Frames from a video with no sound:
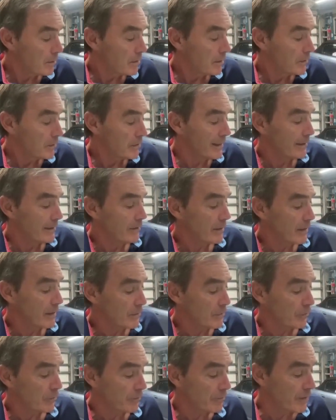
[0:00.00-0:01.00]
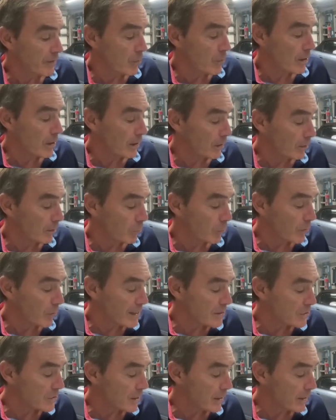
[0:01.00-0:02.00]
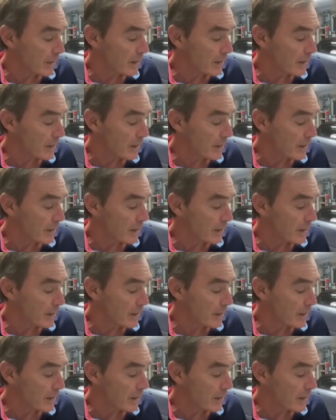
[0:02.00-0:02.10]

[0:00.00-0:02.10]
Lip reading: TT's very little press that it